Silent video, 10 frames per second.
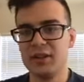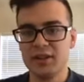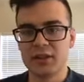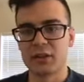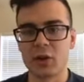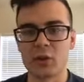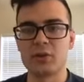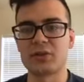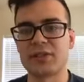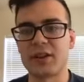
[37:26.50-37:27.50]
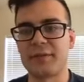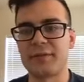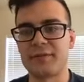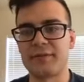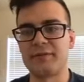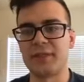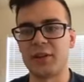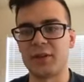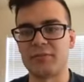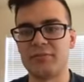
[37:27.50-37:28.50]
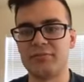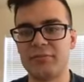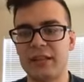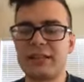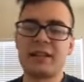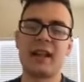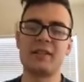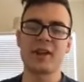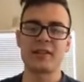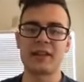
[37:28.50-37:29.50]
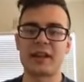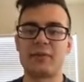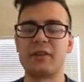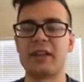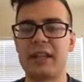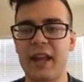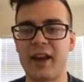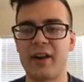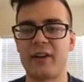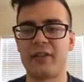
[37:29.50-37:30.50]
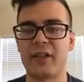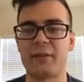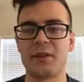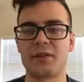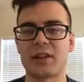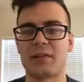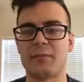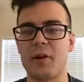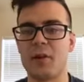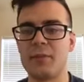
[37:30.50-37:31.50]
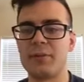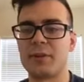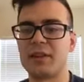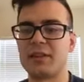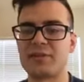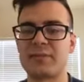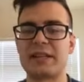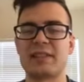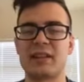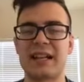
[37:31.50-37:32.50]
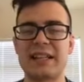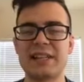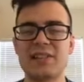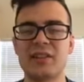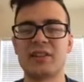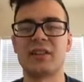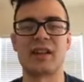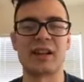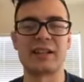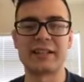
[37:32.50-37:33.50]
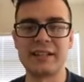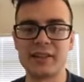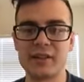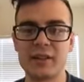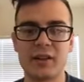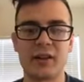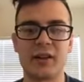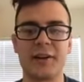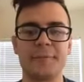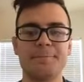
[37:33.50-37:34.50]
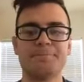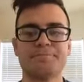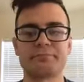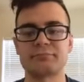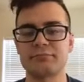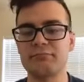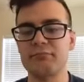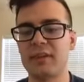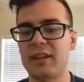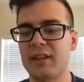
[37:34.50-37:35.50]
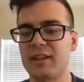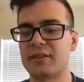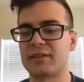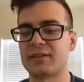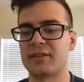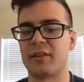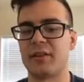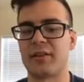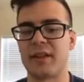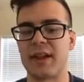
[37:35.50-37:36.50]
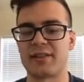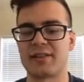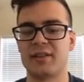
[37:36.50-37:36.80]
local stuff, not that I really care that much at the moment, but it just makes it a lot easier and a lot cleaner, and all of that.